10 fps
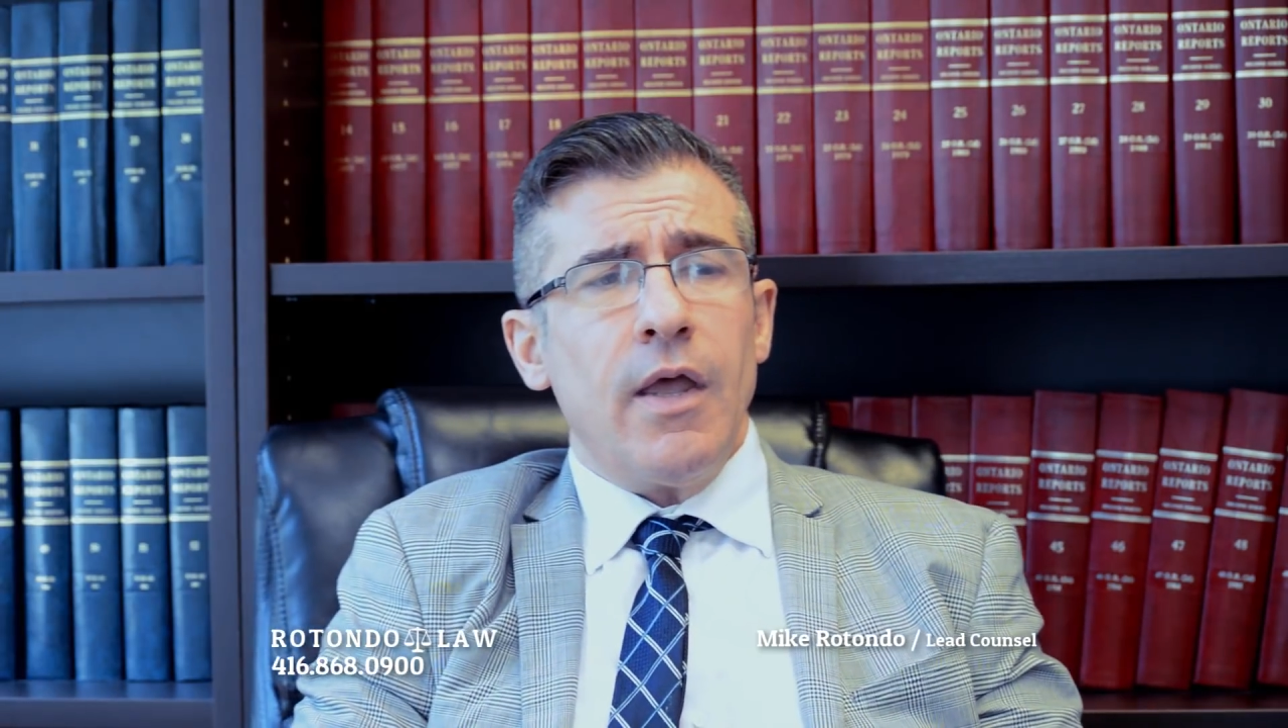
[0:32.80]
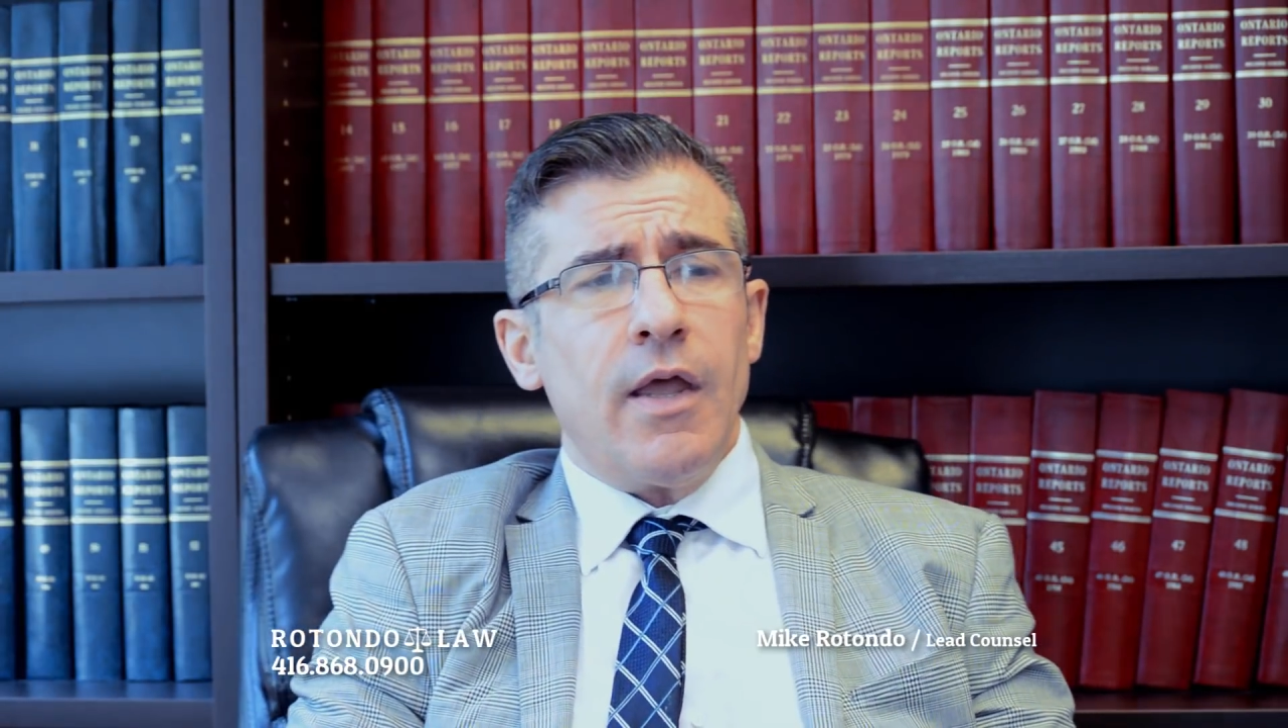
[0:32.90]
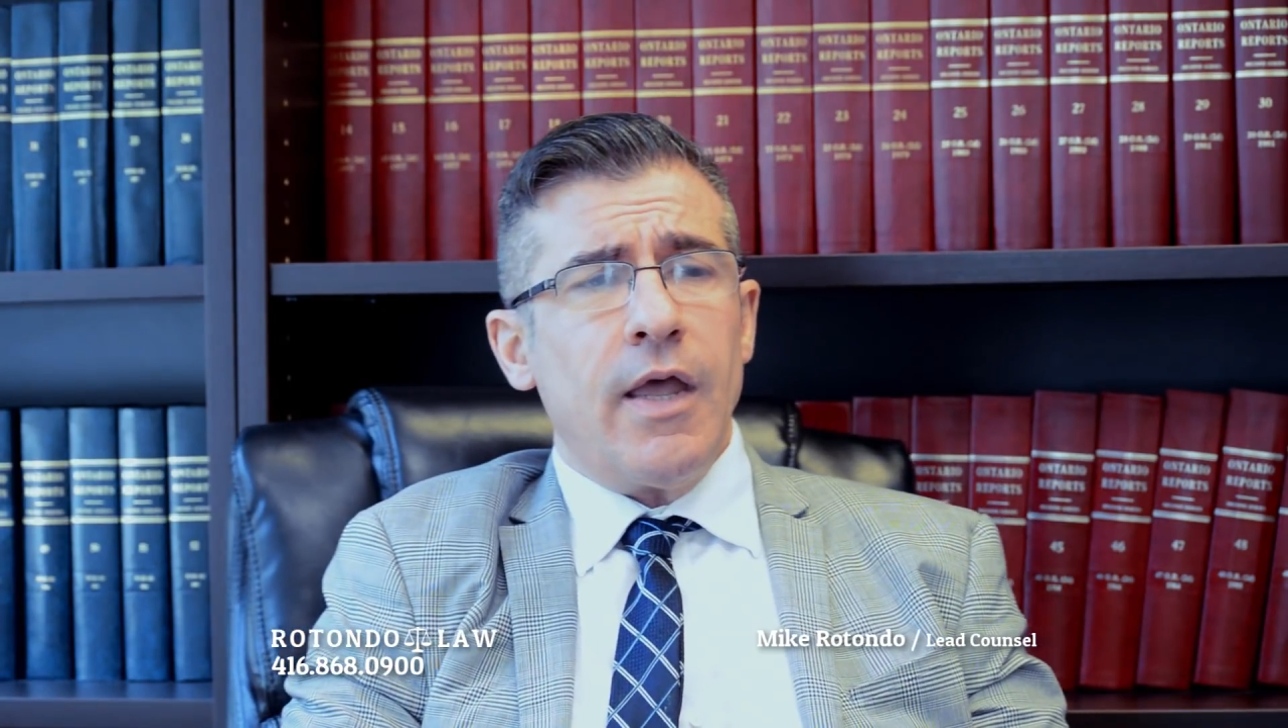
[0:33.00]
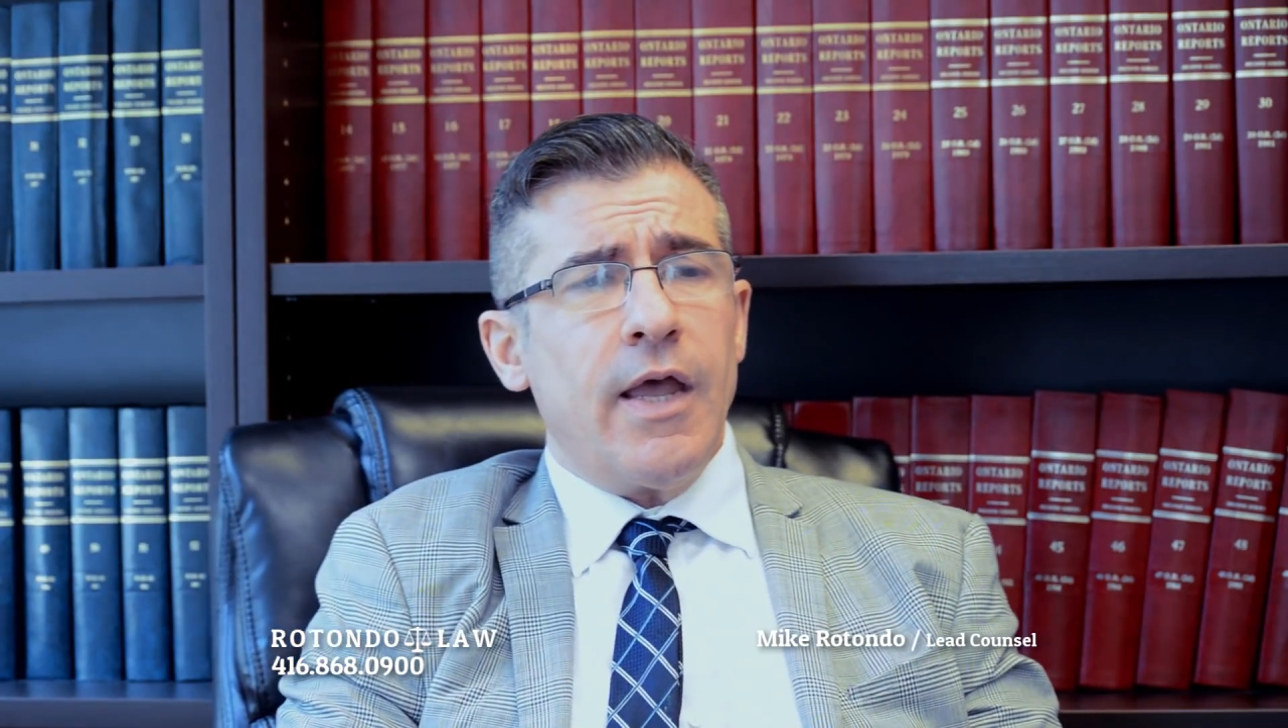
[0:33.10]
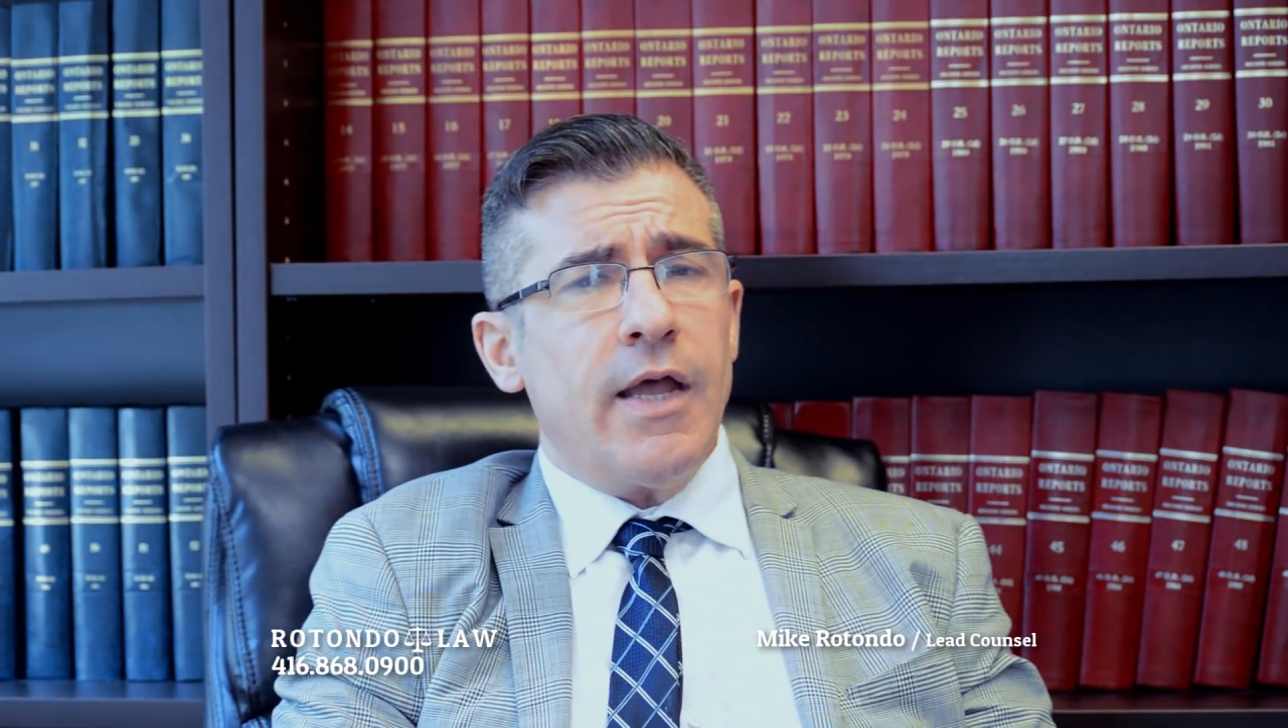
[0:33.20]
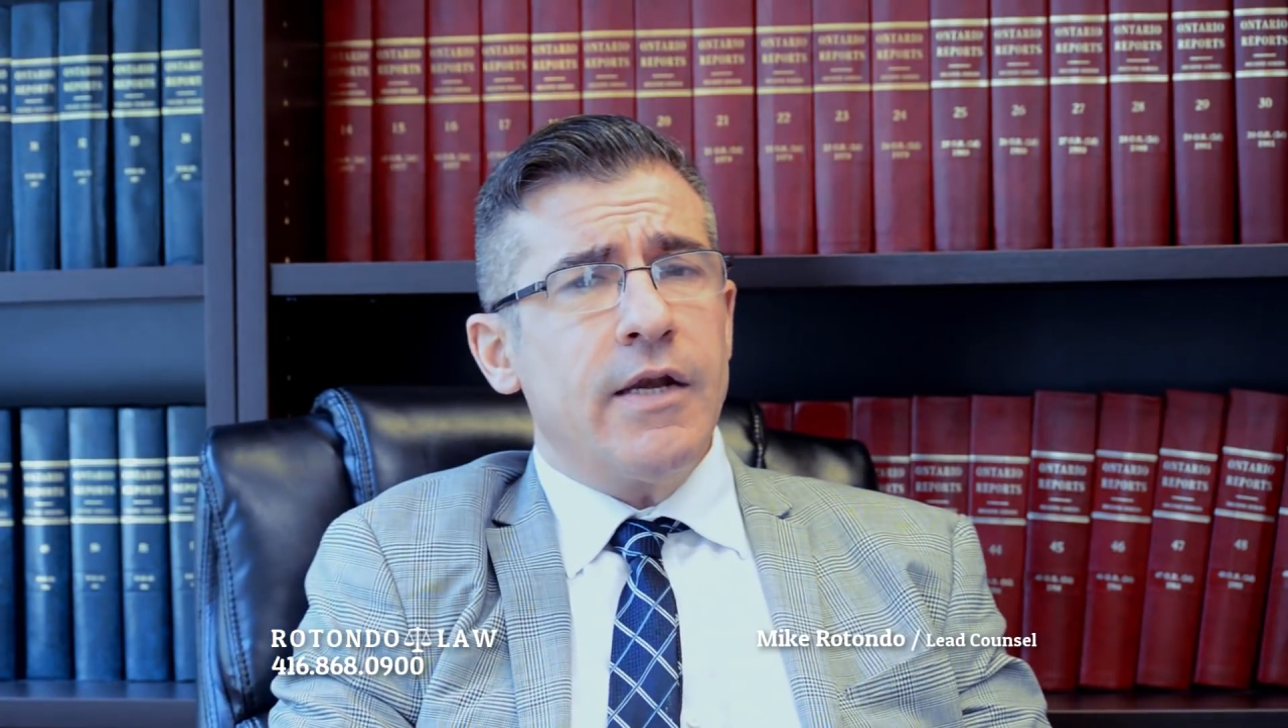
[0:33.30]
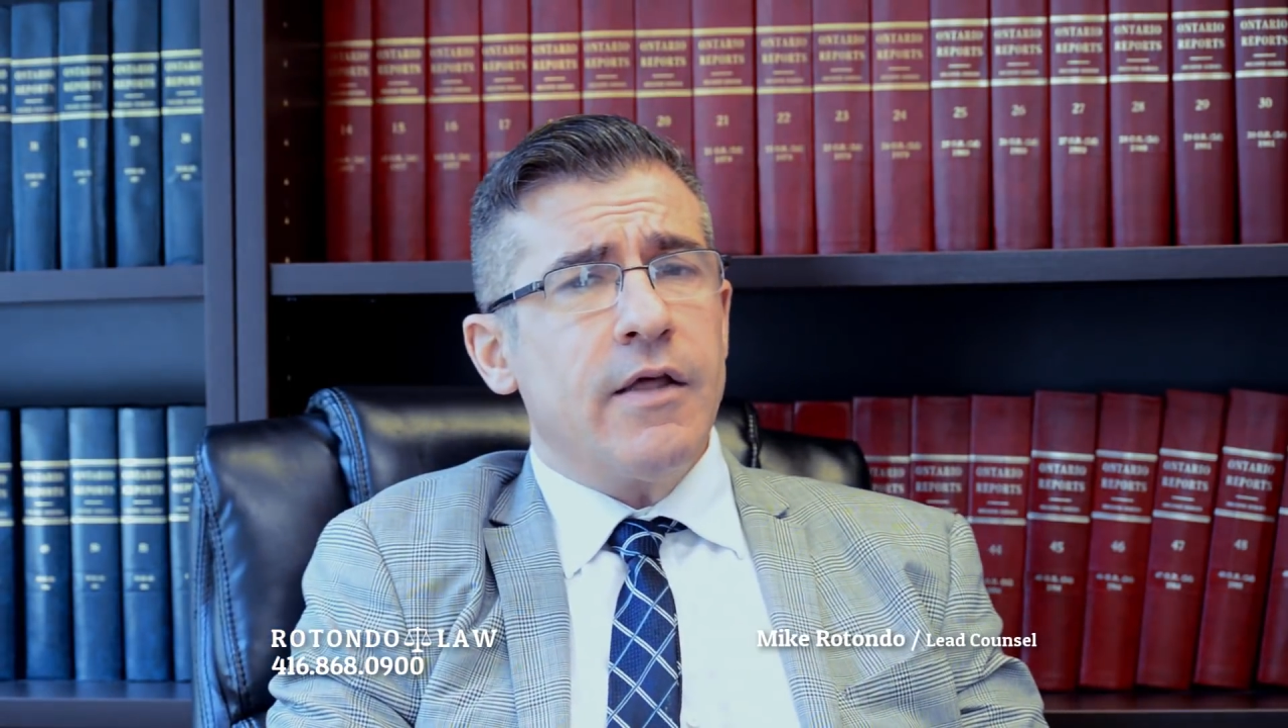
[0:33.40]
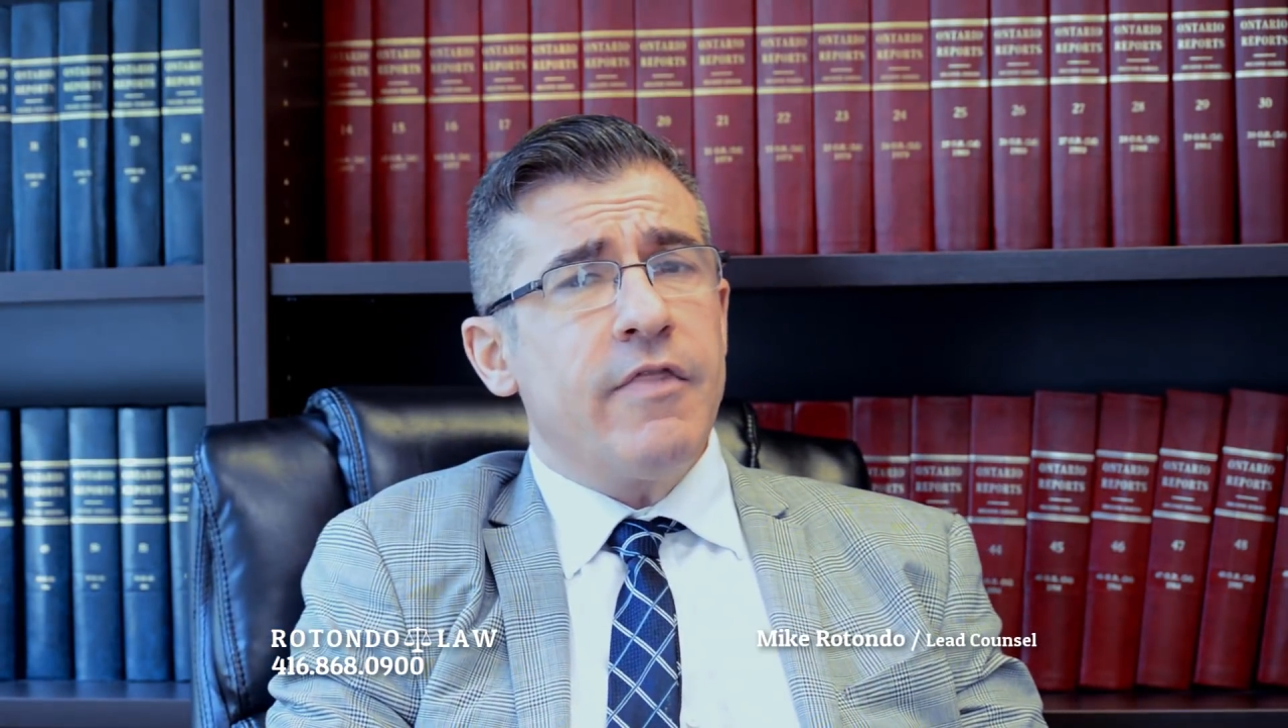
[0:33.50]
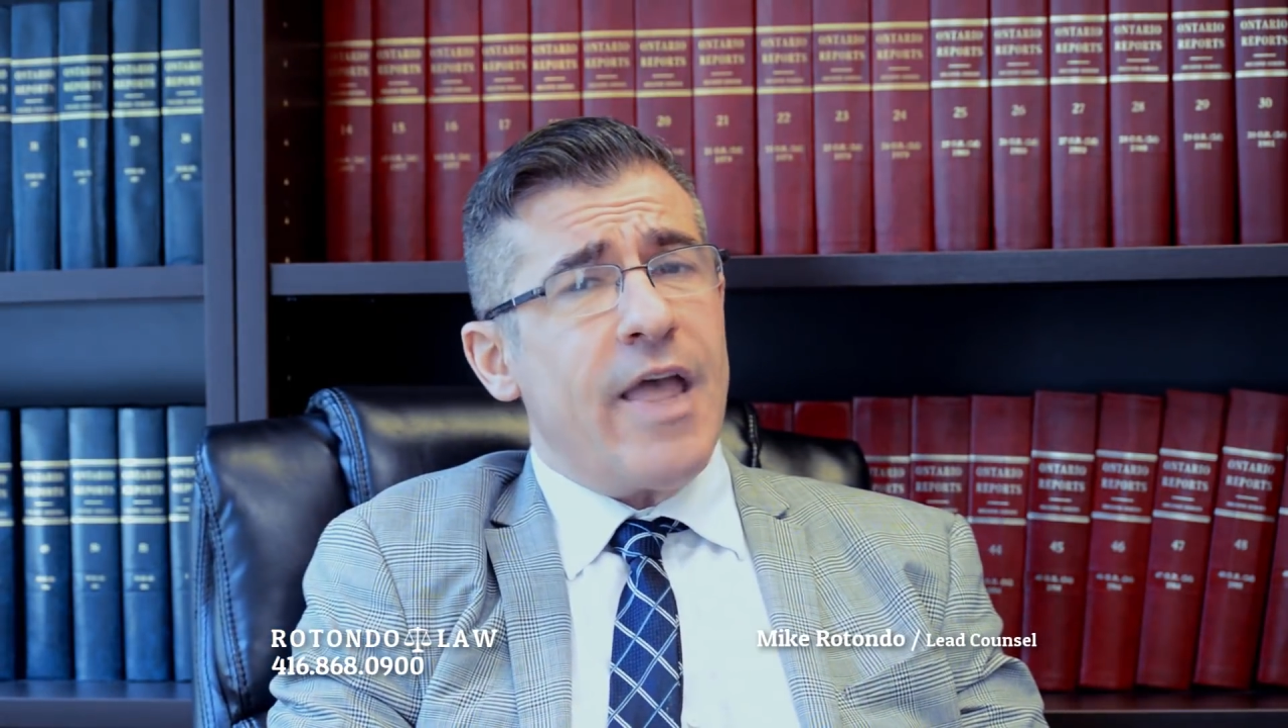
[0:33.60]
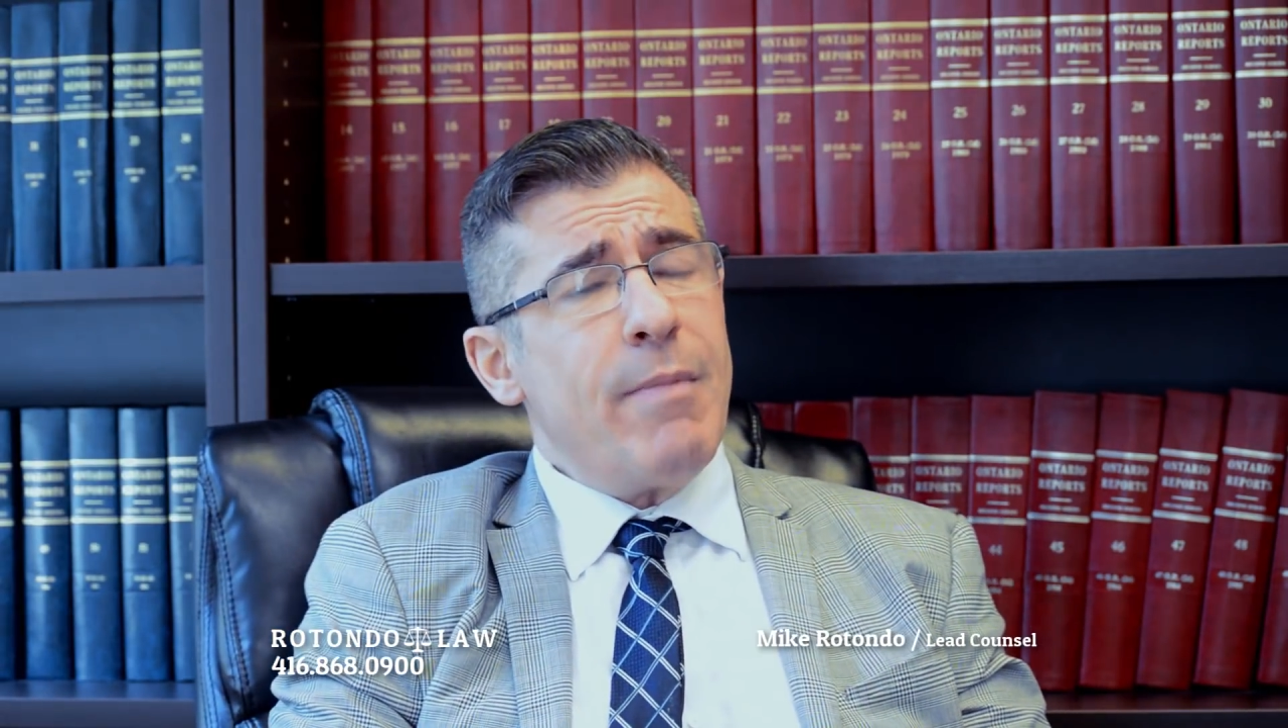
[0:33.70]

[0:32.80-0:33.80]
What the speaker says: and they